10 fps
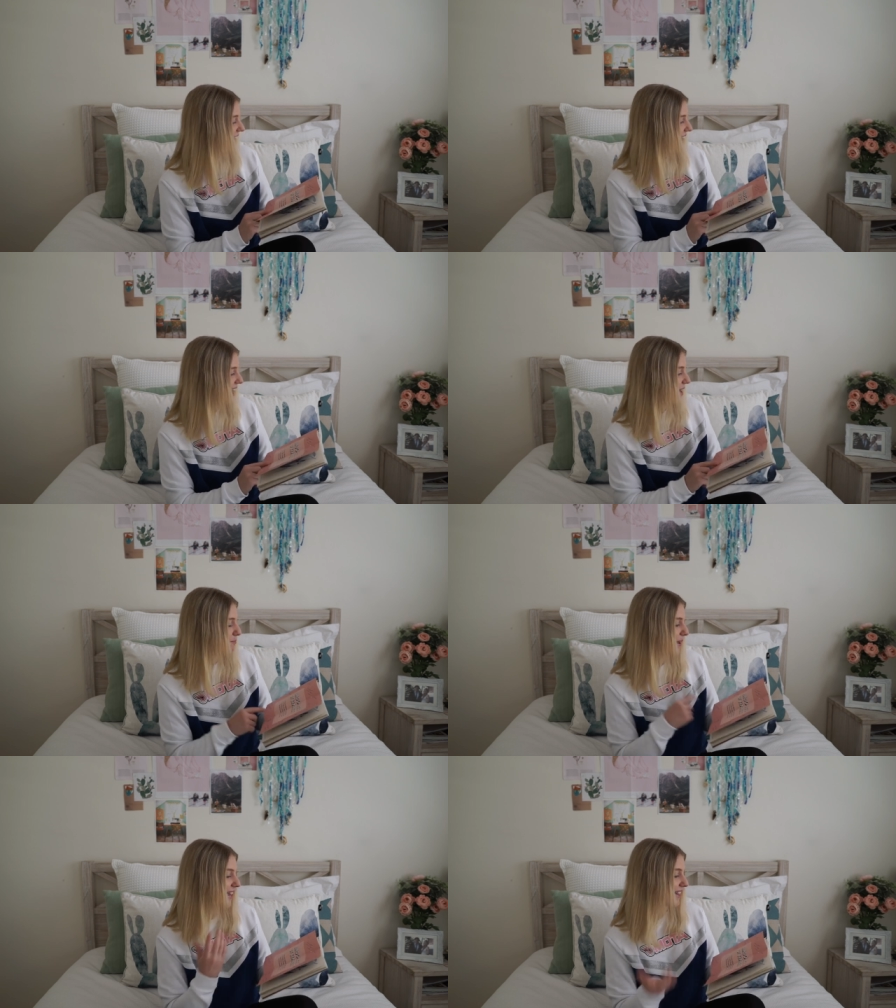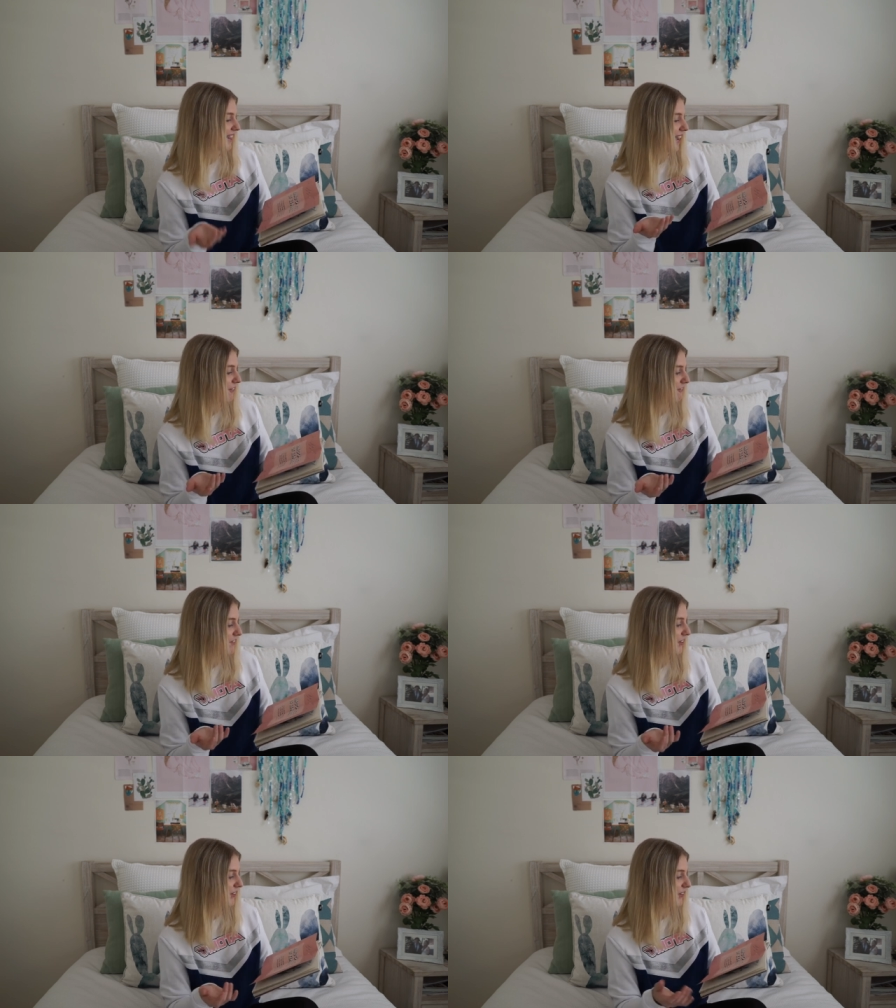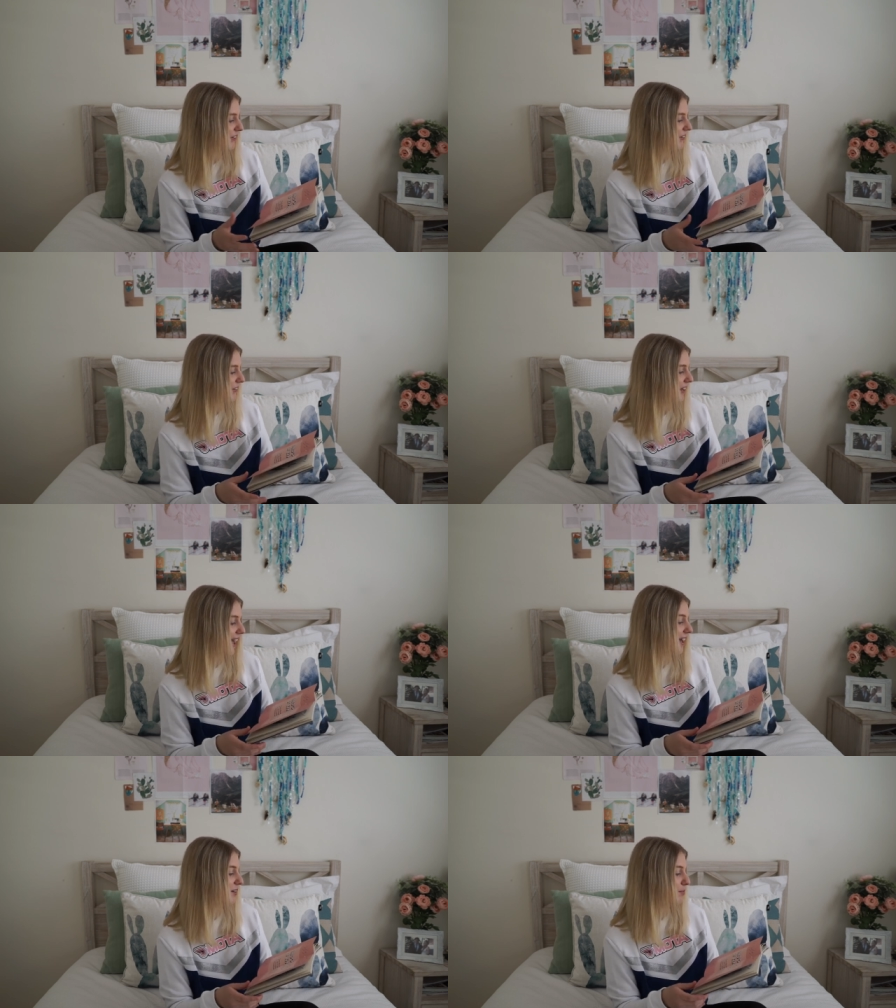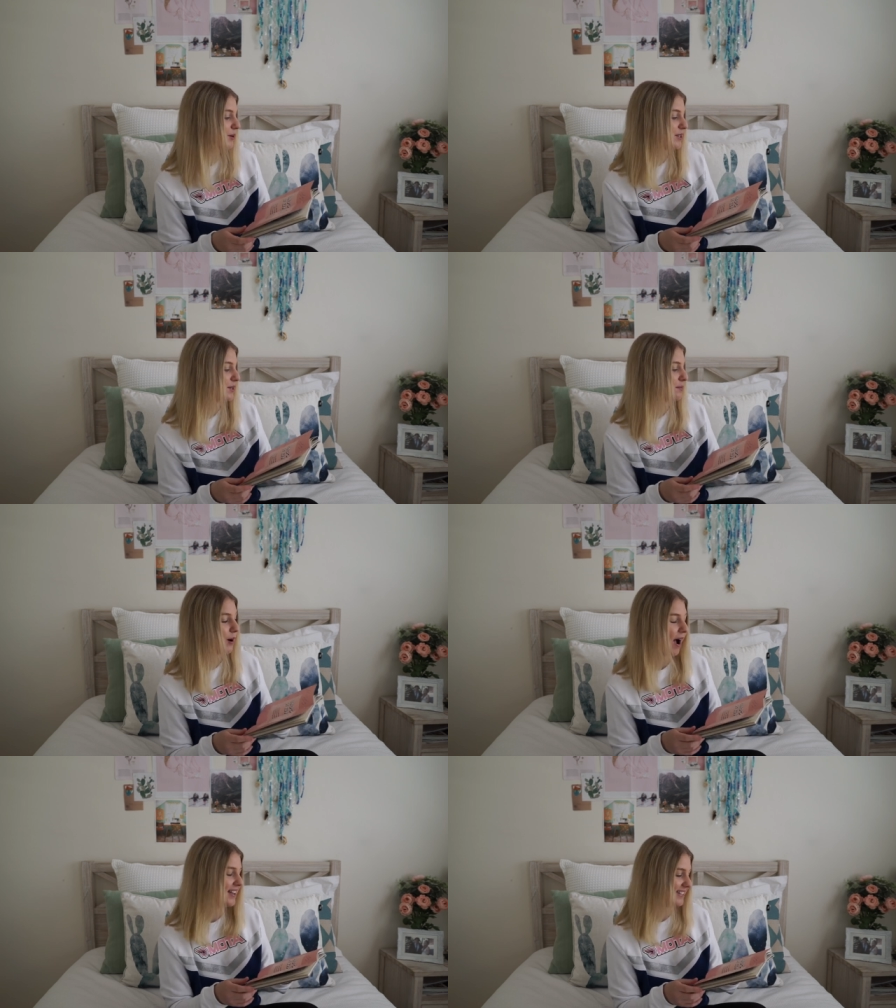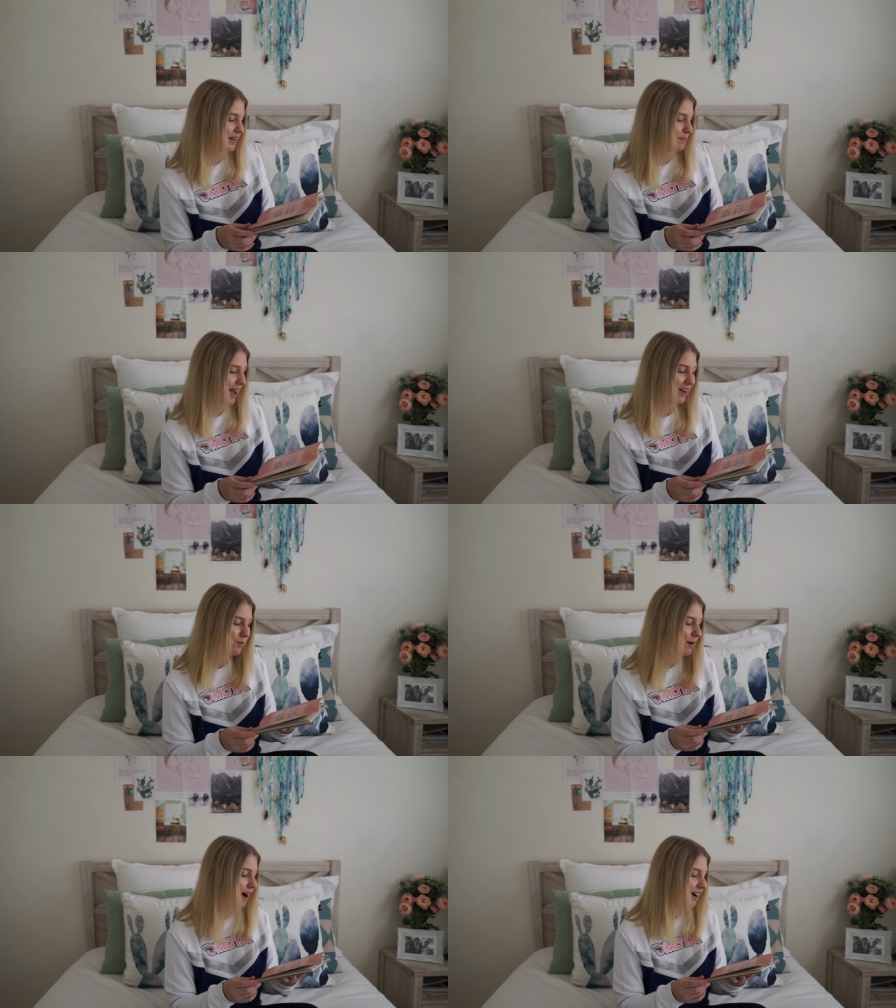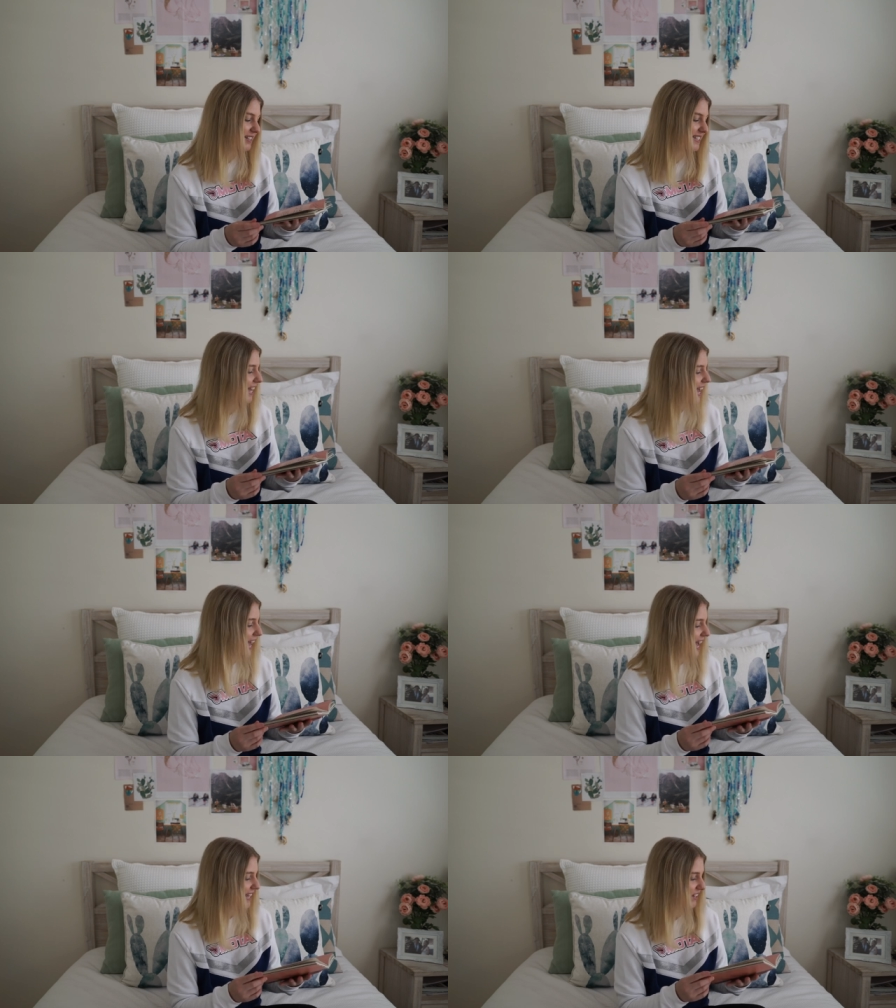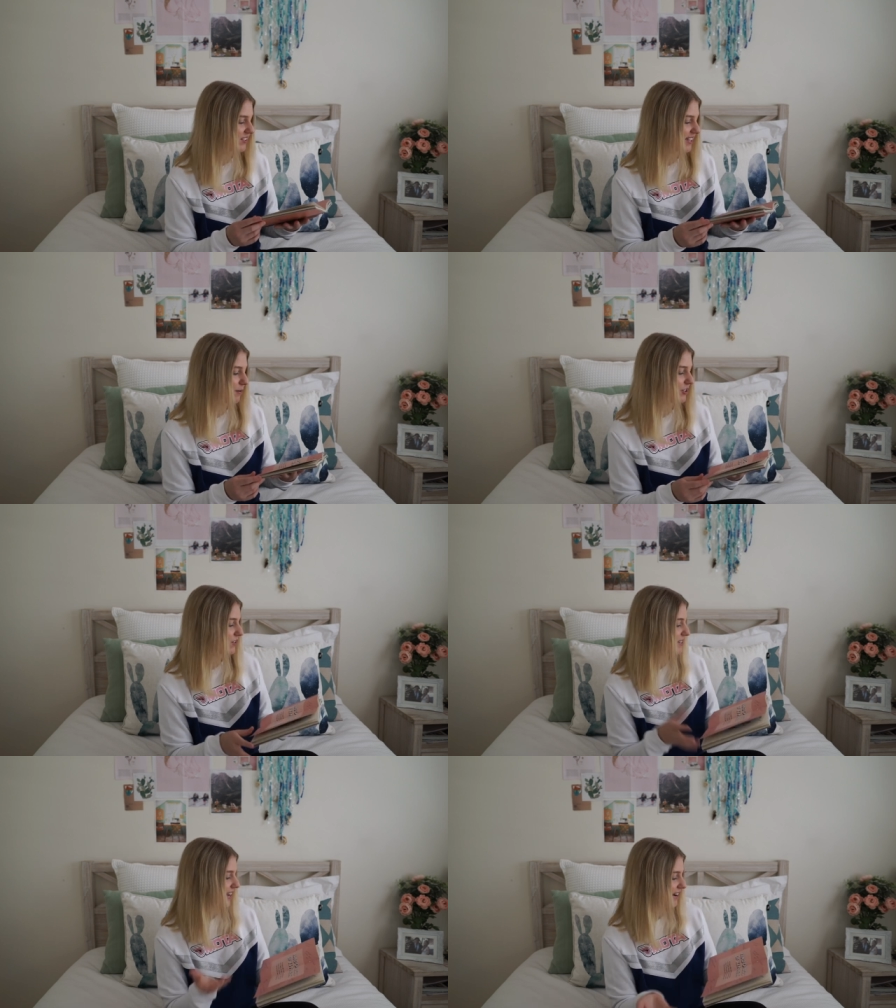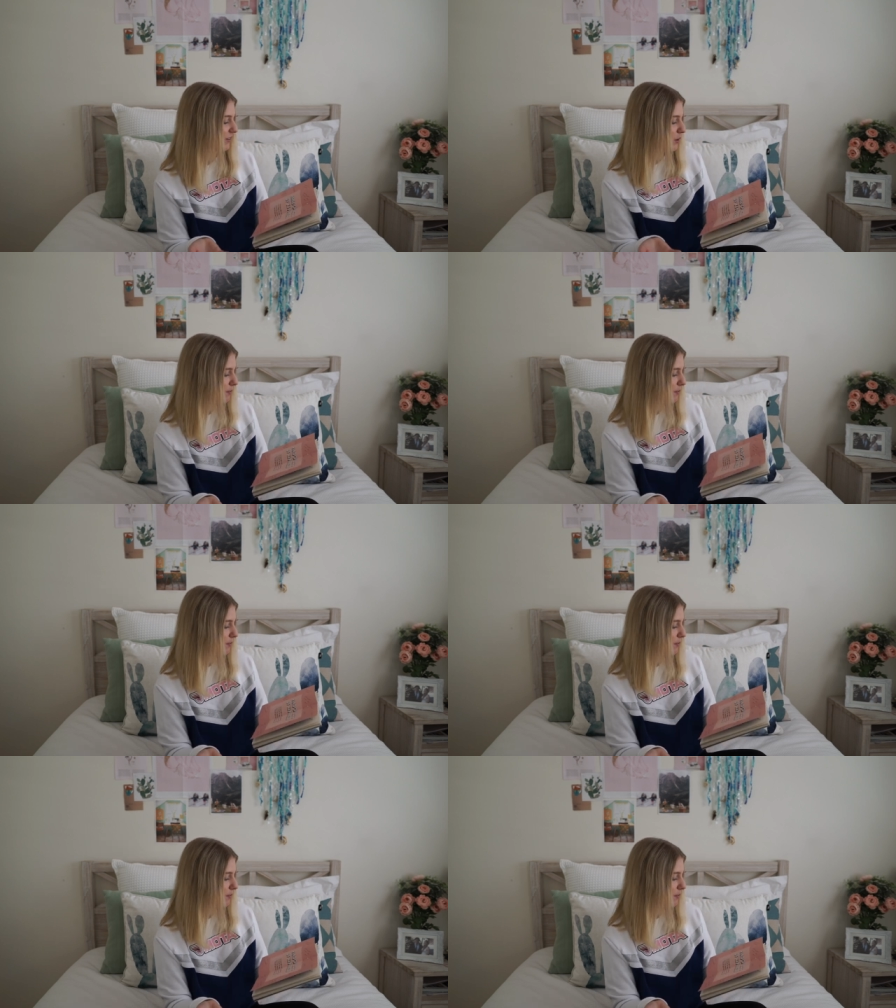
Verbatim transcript: um, being thankful and put a surprise in a mailbox give someone your seat on the